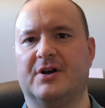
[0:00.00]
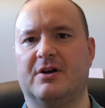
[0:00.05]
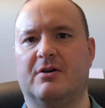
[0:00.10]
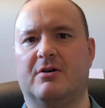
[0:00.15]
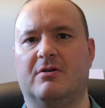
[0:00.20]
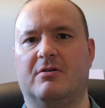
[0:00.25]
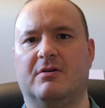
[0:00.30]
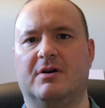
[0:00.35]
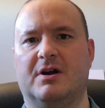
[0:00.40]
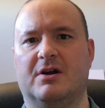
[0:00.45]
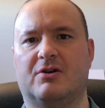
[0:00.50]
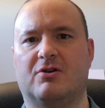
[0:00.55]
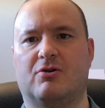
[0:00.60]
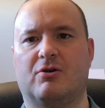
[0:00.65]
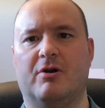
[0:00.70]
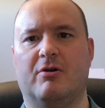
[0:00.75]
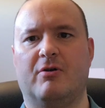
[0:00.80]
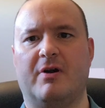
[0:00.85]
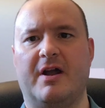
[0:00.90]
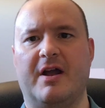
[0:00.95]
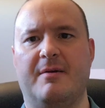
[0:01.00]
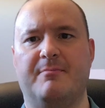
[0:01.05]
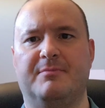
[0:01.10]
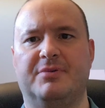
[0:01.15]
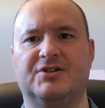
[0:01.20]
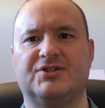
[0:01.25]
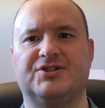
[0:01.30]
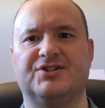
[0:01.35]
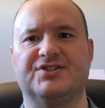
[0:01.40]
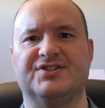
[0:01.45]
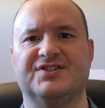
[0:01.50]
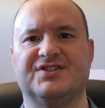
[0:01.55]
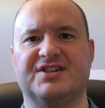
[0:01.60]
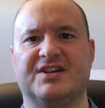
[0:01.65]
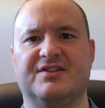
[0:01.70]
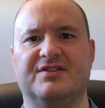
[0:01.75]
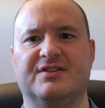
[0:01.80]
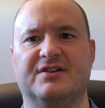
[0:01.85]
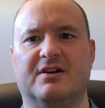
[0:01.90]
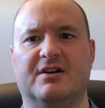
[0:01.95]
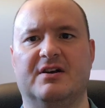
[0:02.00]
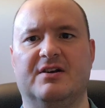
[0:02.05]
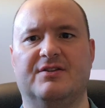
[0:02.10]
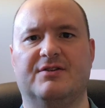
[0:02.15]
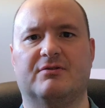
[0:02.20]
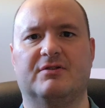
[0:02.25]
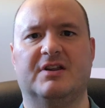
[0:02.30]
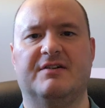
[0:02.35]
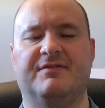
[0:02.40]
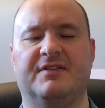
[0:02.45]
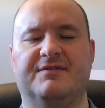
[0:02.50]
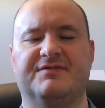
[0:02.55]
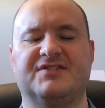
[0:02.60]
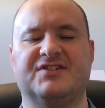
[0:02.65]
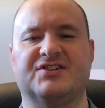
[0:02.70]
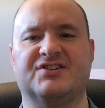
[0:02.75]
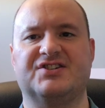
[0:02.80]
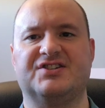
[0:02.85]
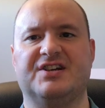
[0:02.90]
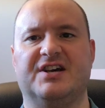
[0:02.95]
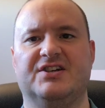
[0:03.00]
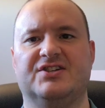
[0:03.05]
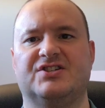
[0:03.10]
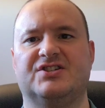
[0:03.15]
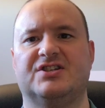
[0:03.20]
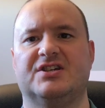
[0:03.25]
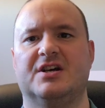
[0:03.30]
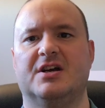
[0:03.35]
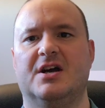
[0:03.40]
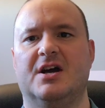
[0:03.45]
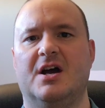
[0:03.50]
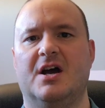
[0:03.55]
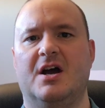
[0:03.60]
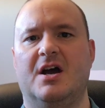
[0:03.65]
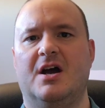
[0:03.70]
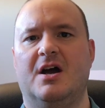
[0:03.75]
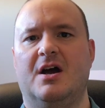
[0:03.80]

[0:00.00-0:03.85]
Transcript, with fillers: their uh, career ambitions and their, their level of success